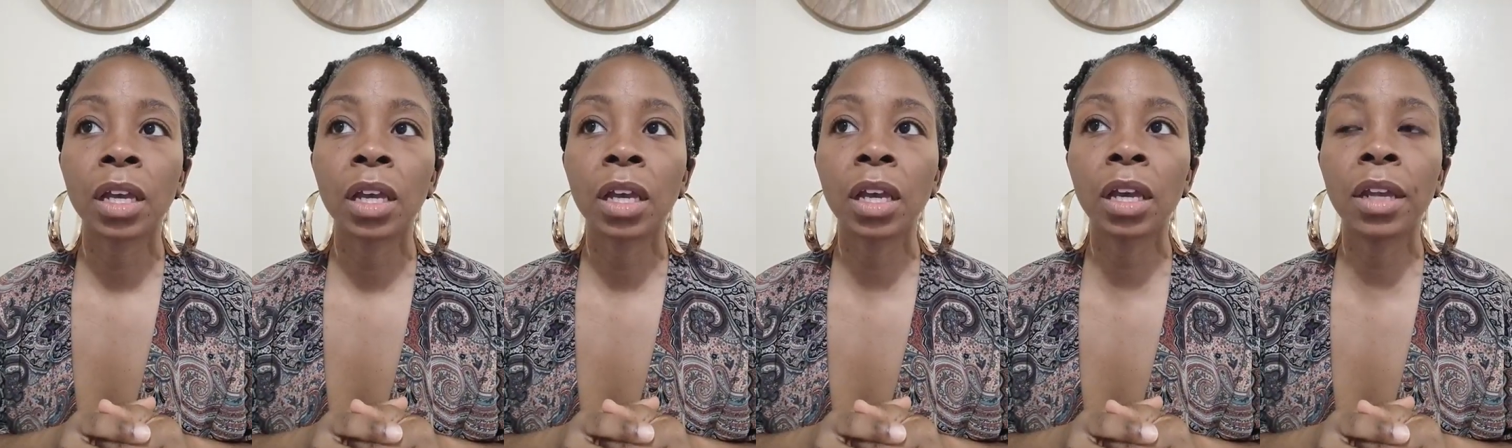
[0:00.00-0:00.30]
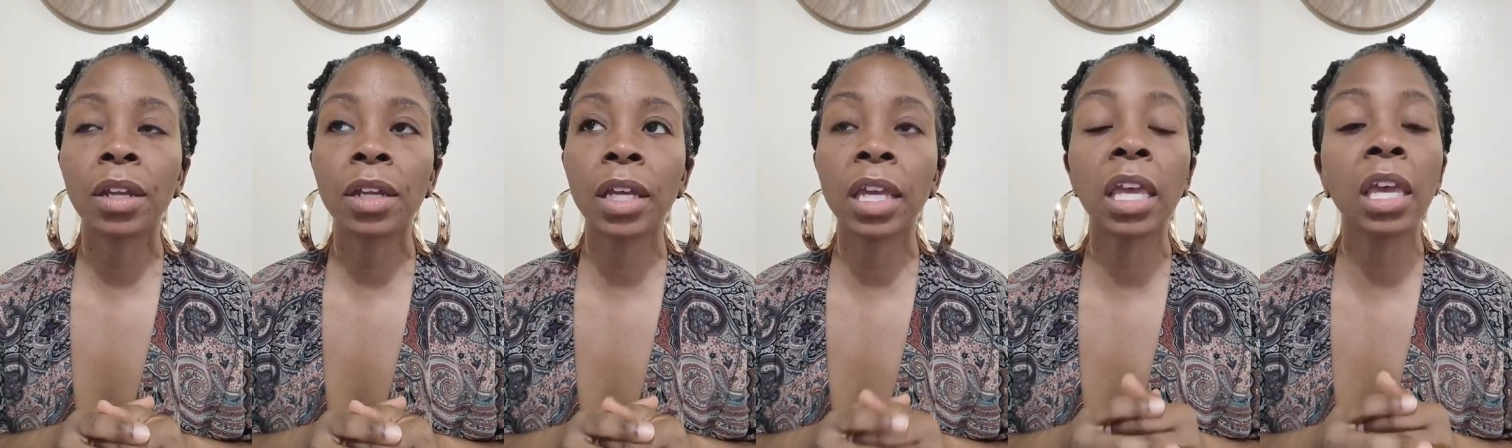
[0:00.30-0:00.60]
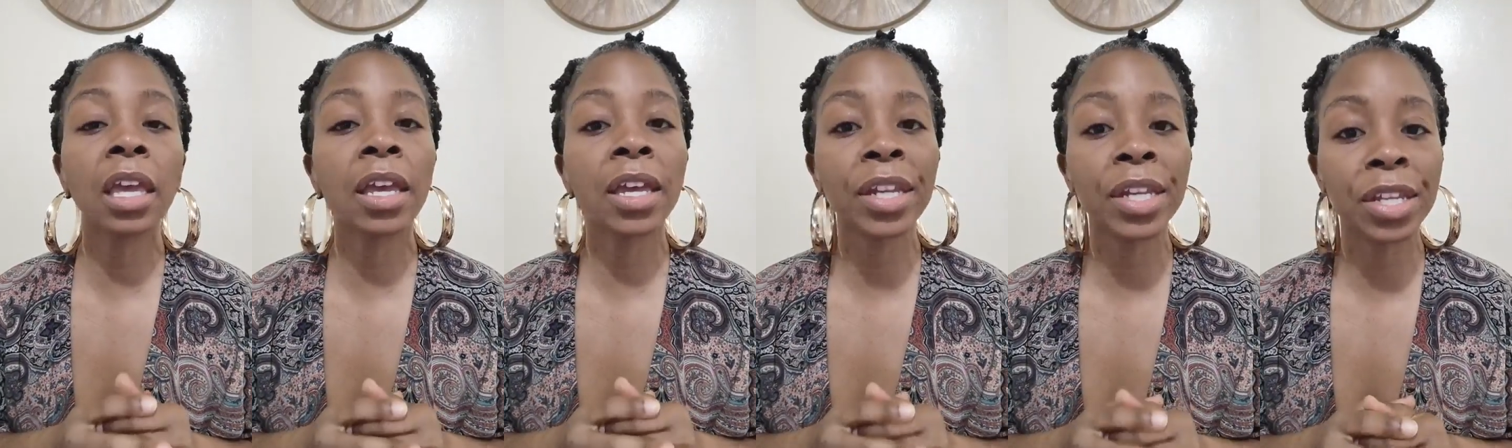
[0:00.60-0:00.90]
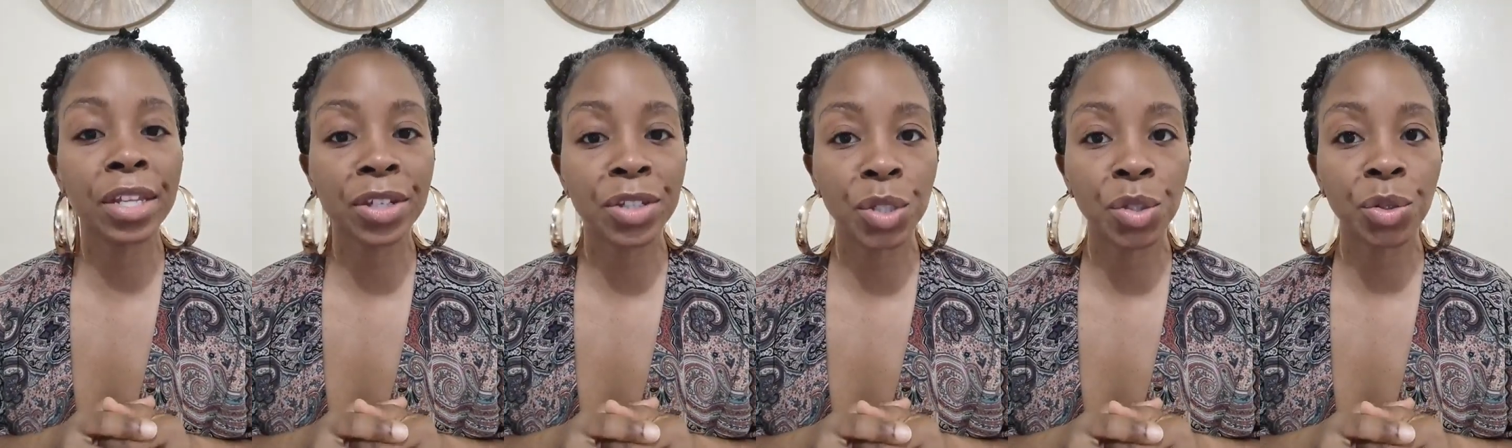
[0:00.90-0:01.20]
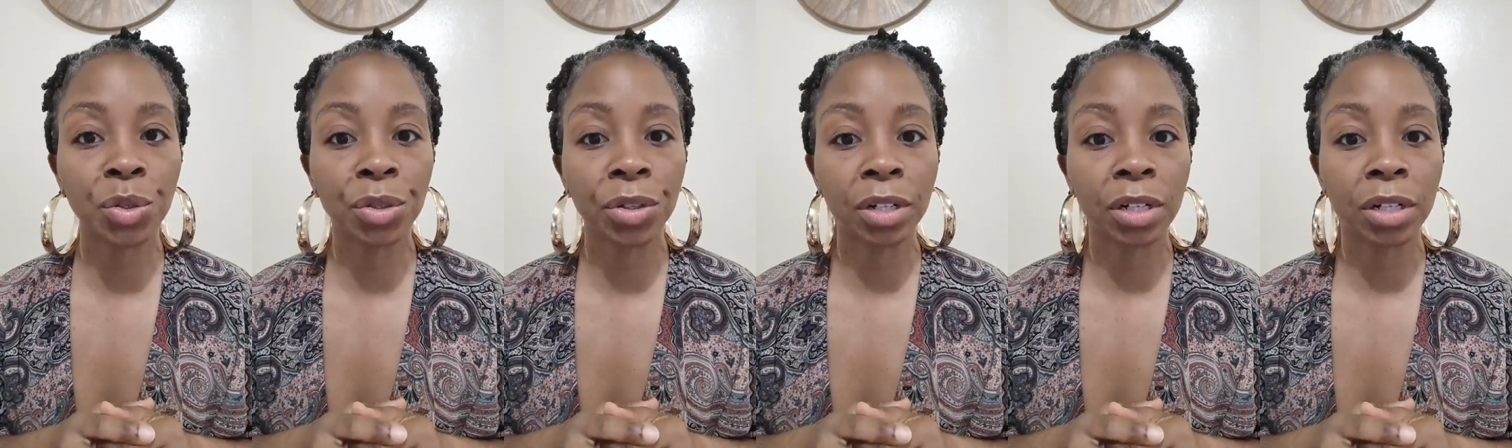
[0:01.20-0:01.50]
in the candy
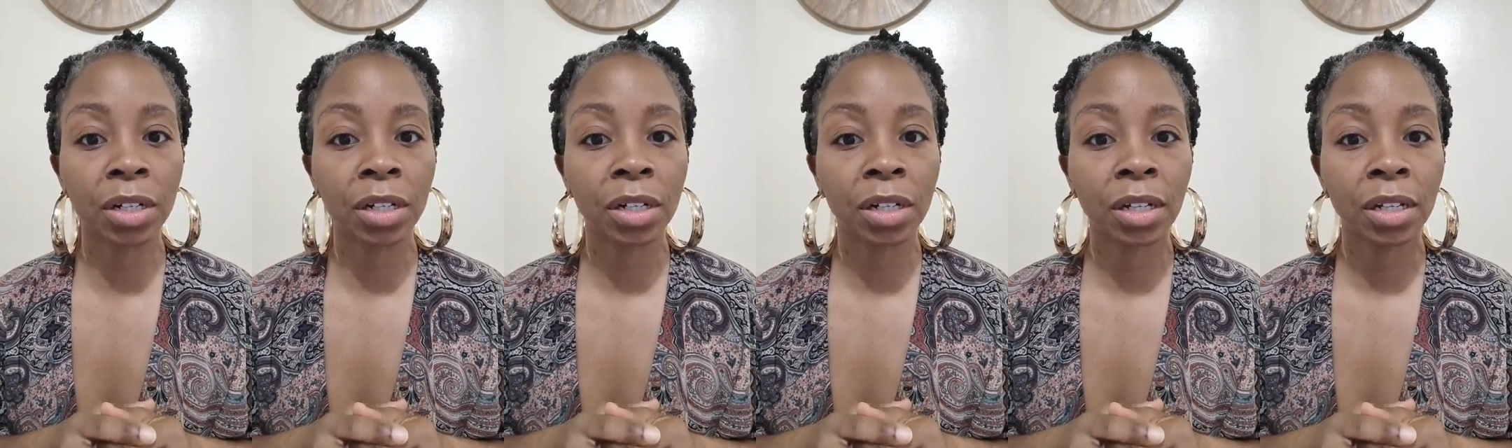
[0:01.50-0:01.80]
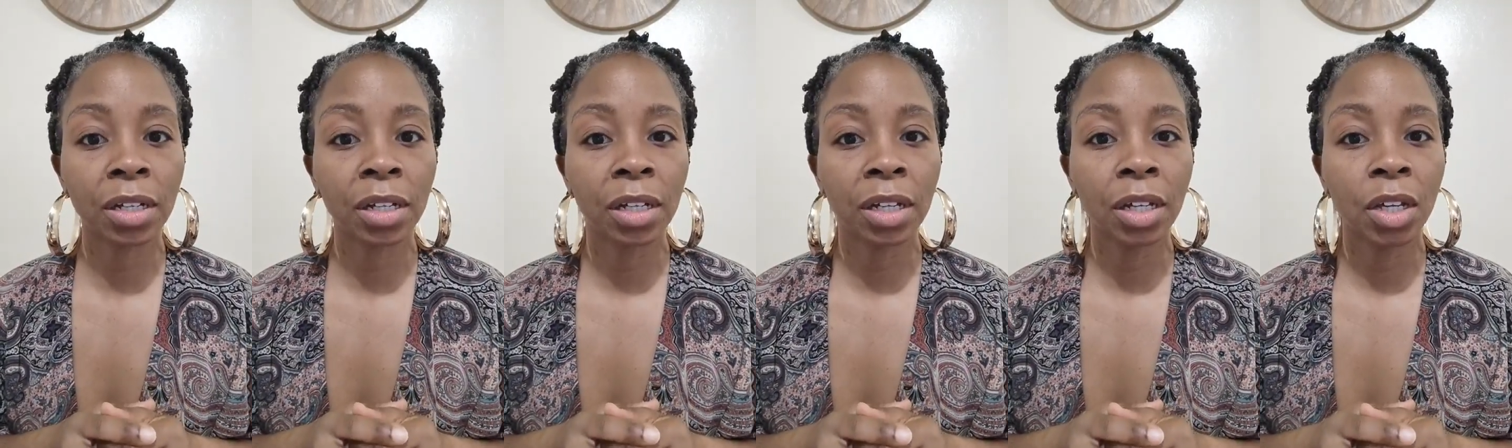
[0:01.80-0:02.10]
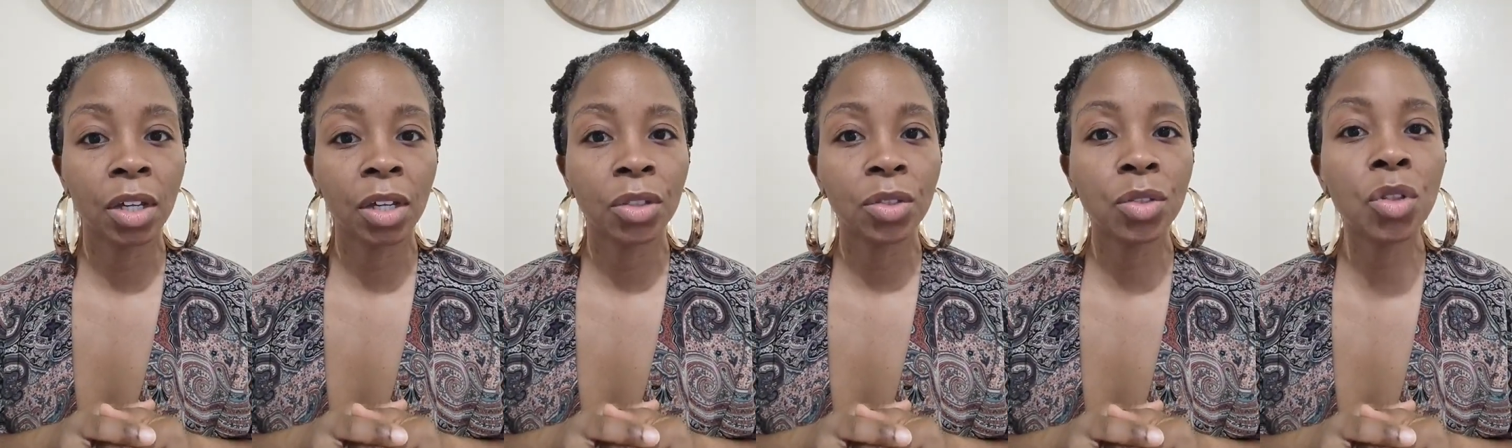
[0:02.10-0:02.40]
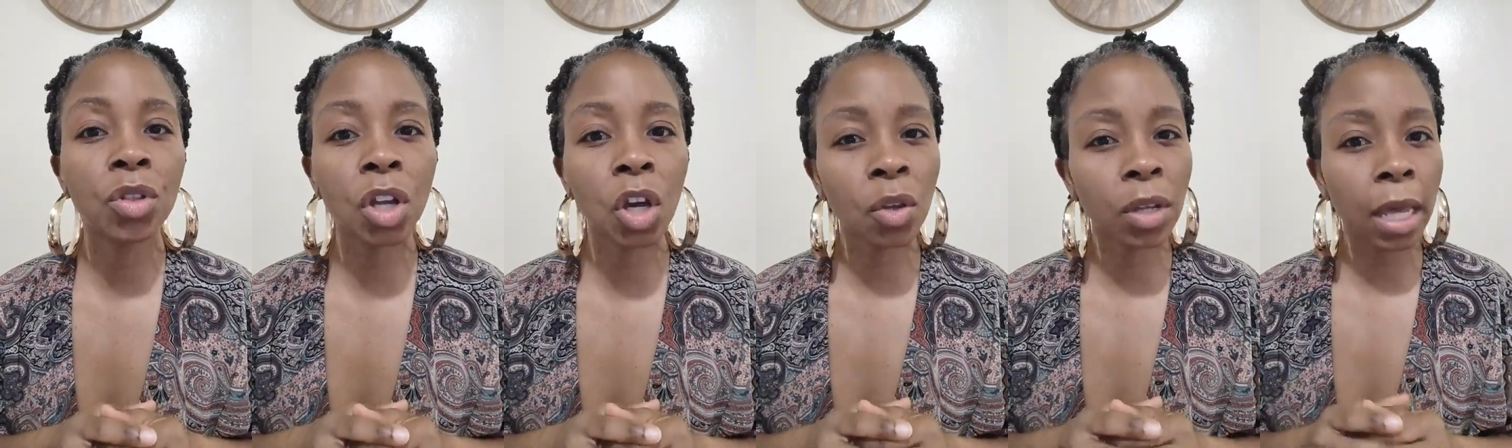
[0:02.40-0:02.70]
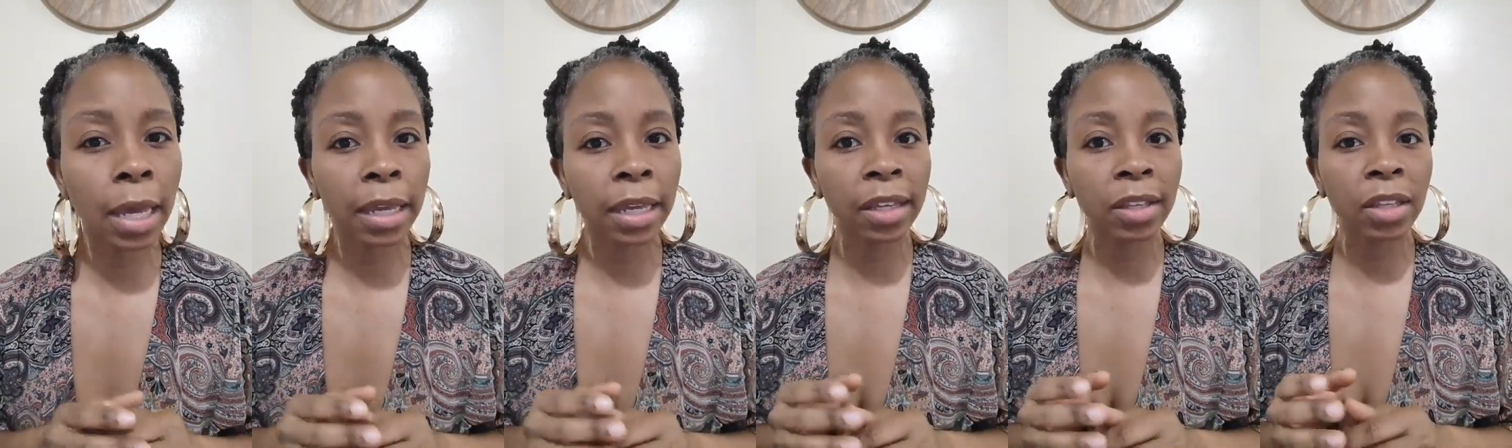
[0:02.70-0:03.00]
store you know,
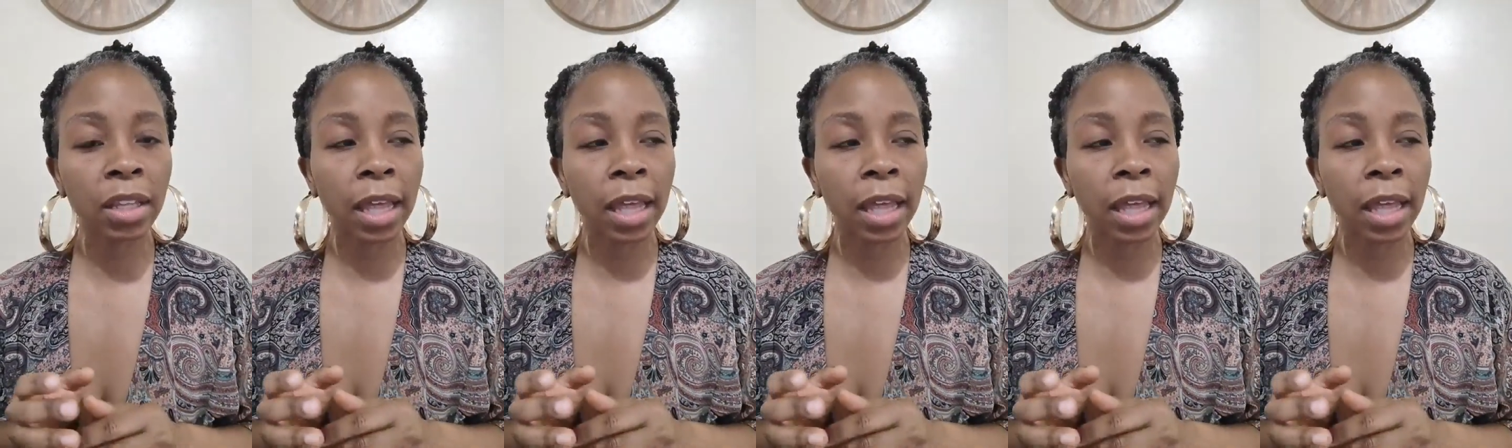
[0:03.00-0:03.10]
like,